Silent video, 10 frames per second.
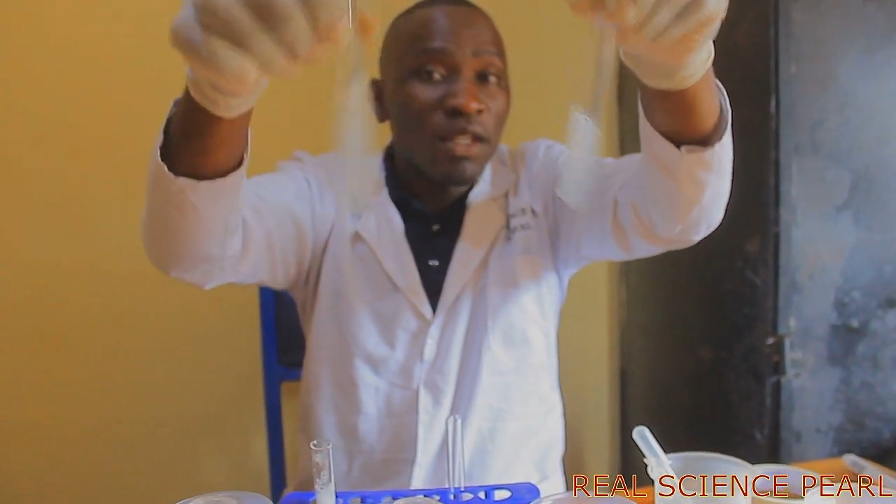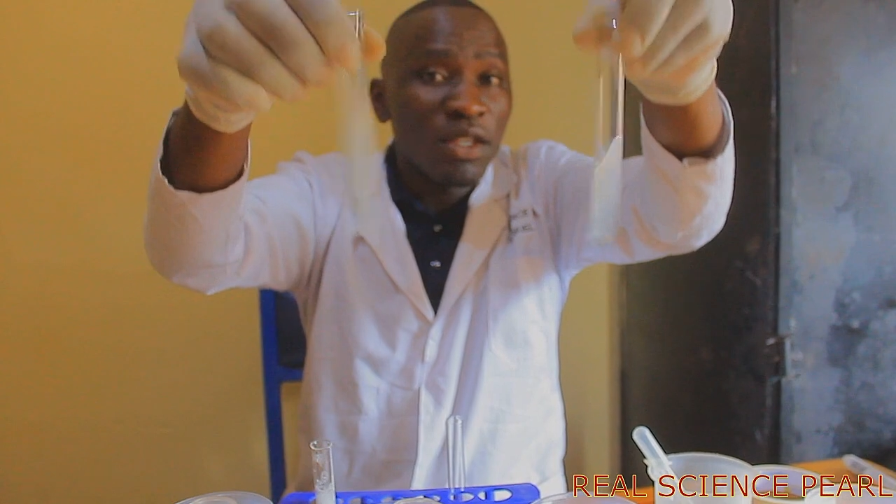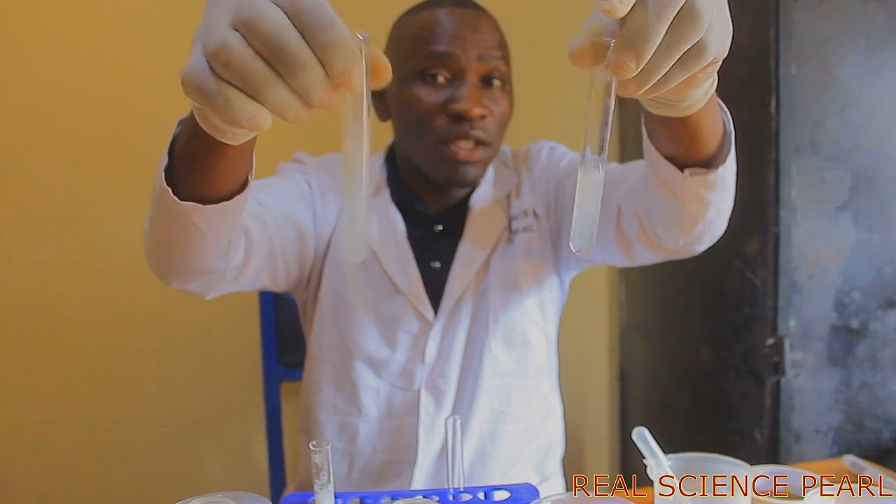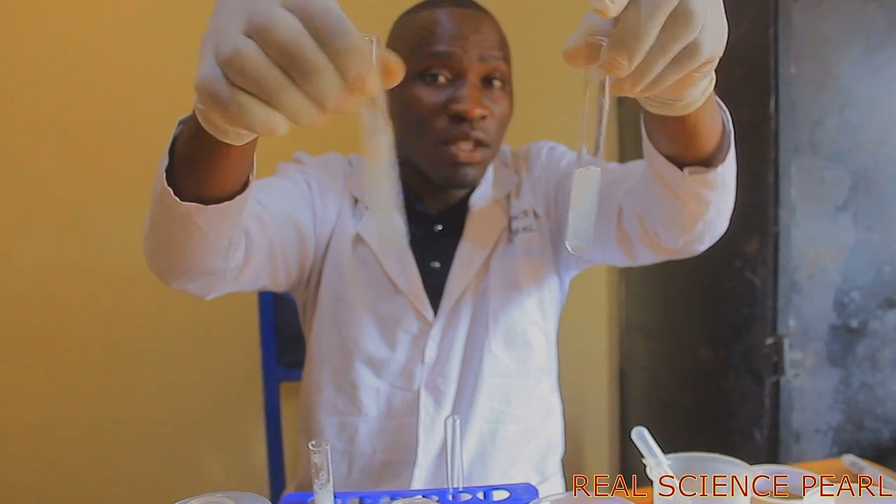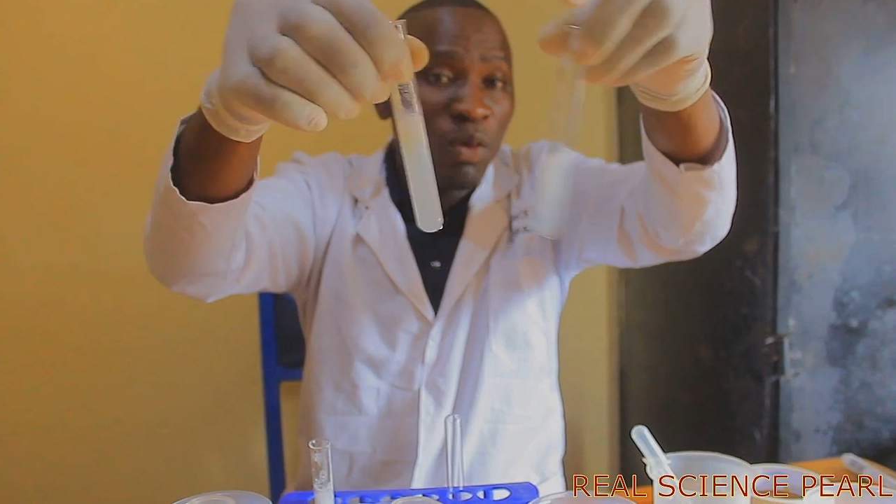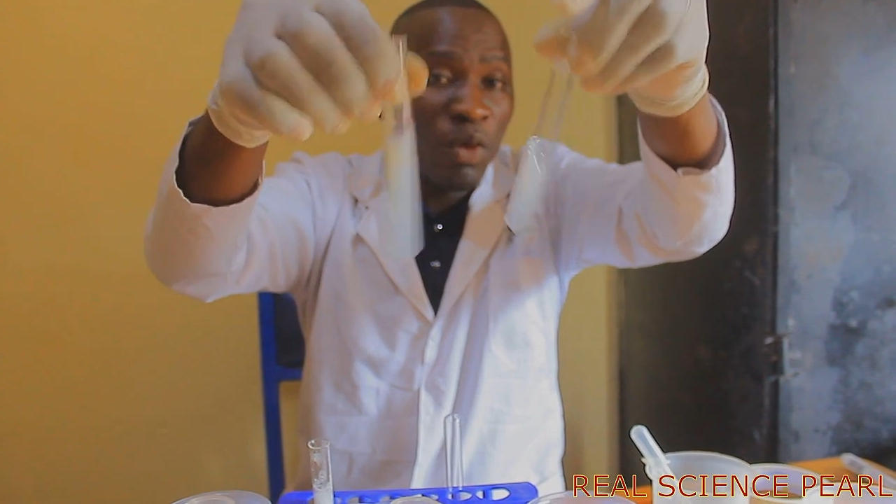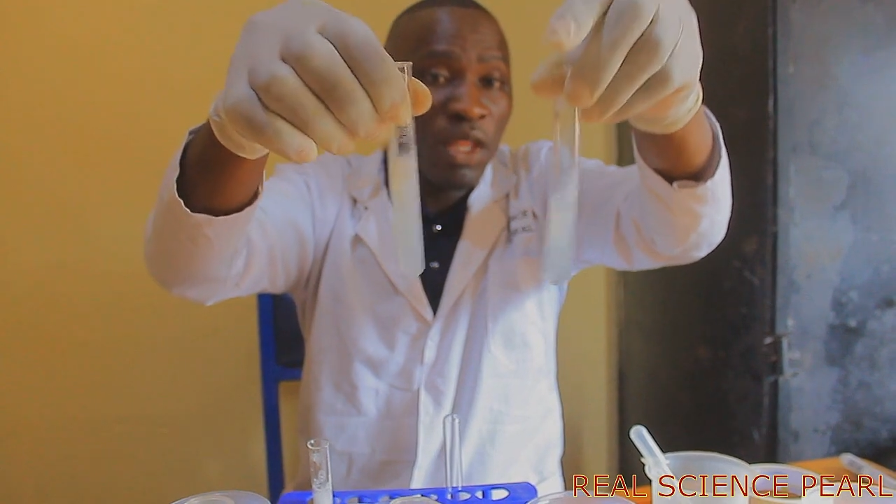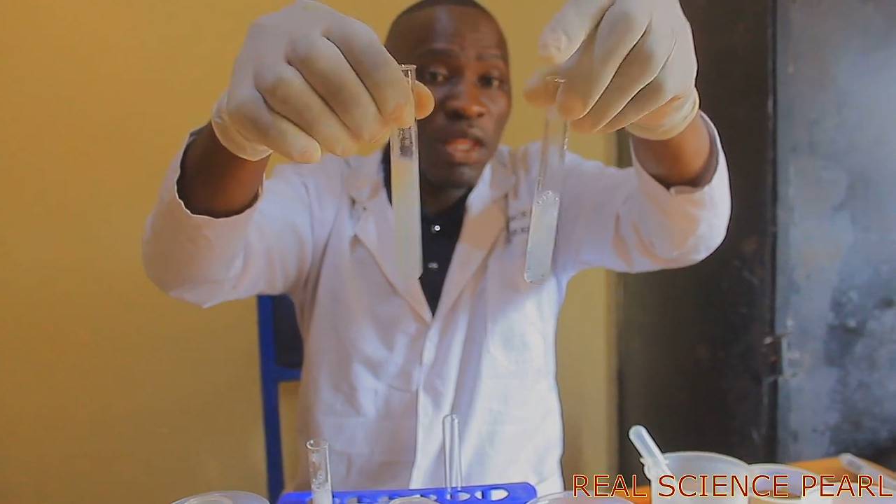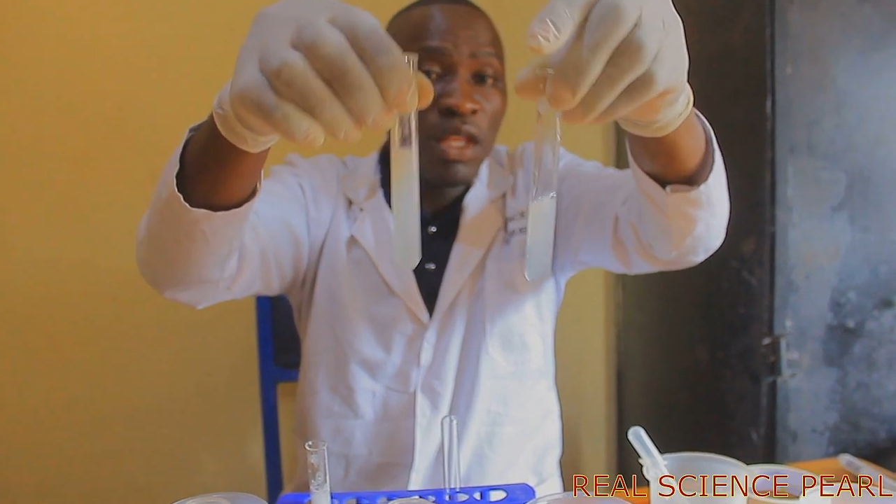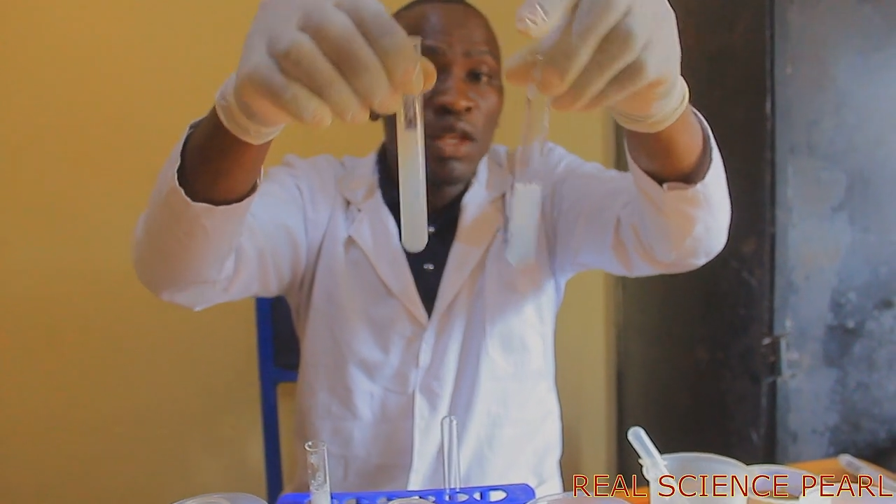easily
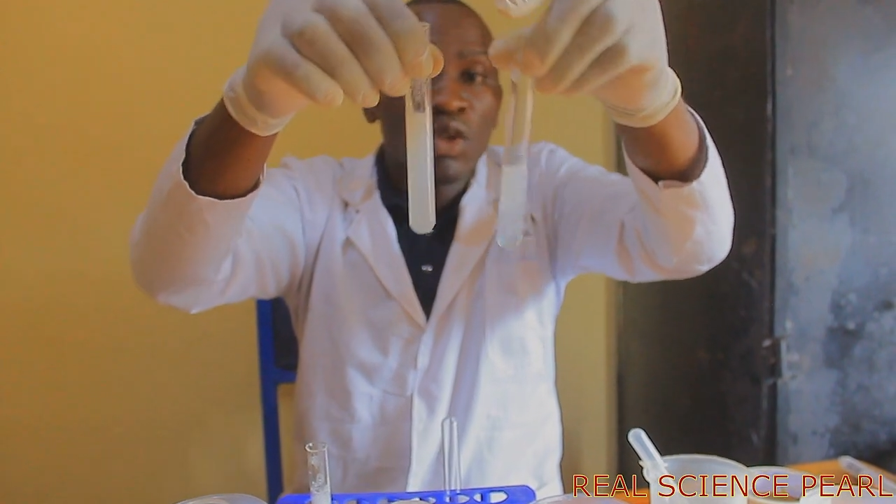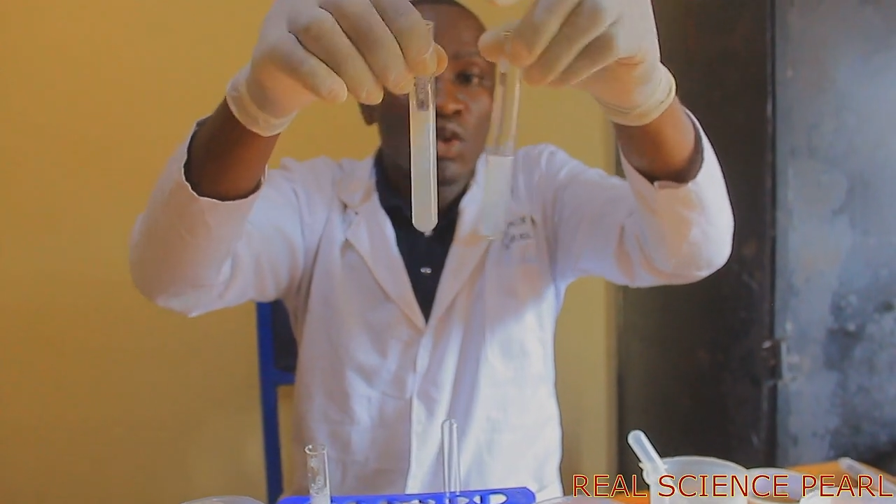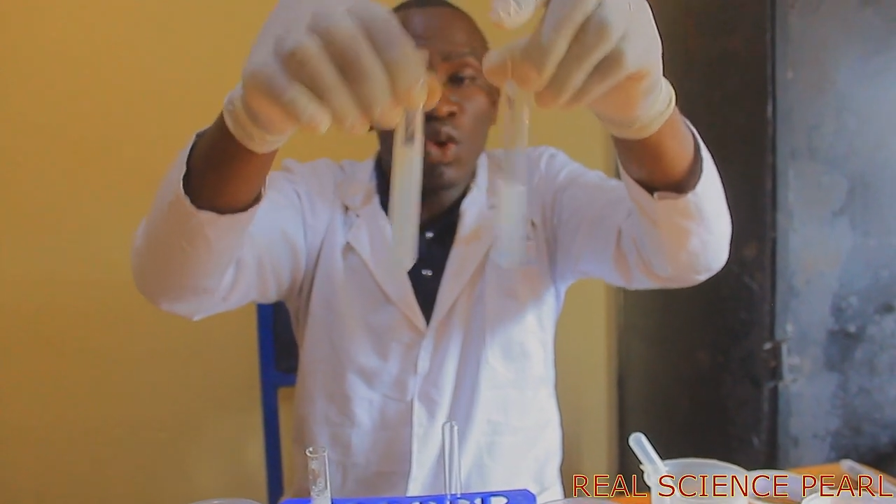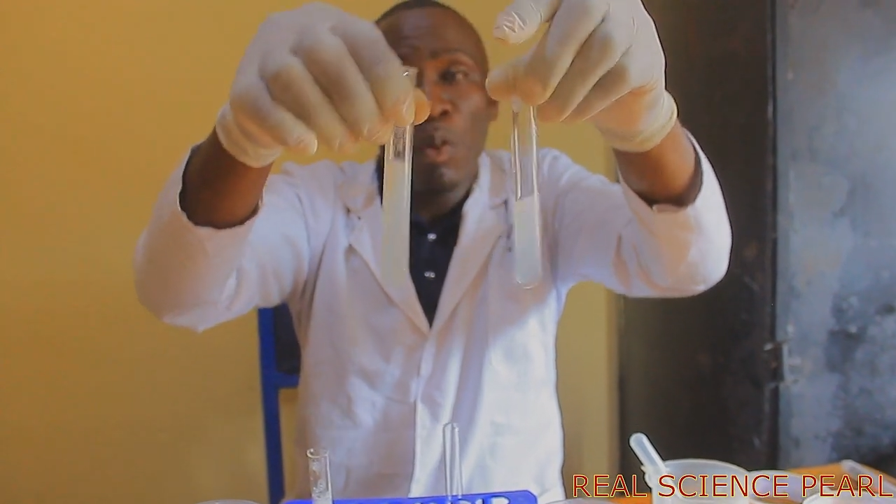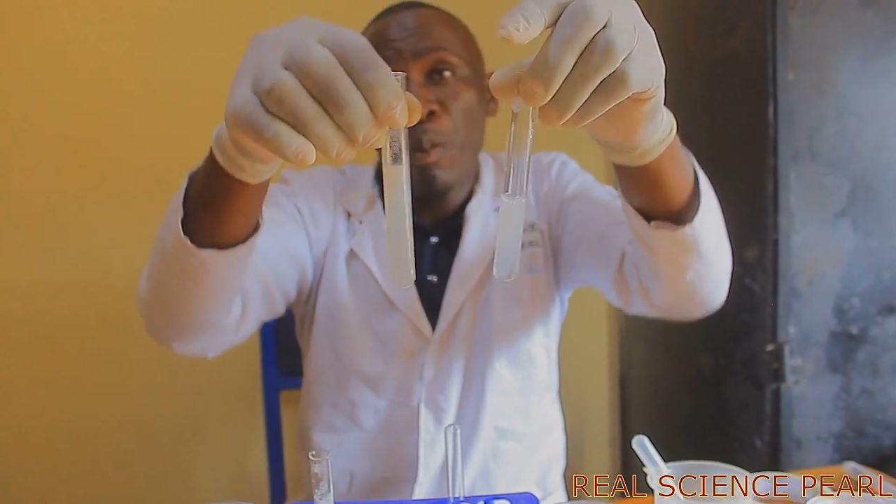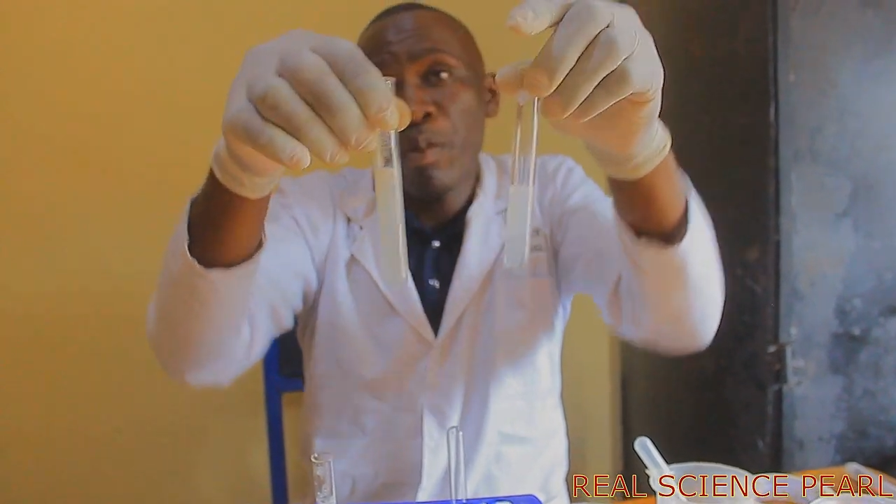with soap,